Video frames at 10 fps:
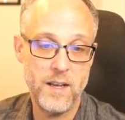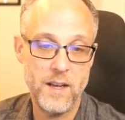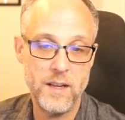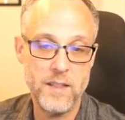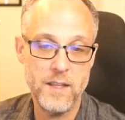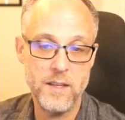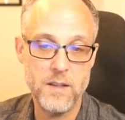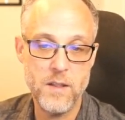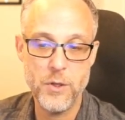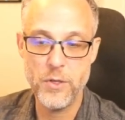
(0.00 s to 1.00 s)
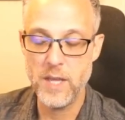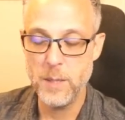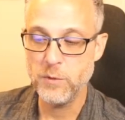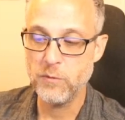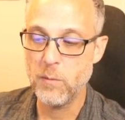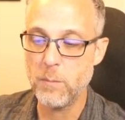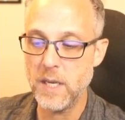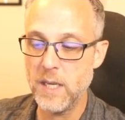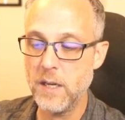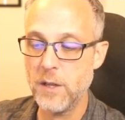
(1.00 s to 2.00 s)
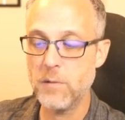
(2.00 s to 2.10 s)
I think the themes for me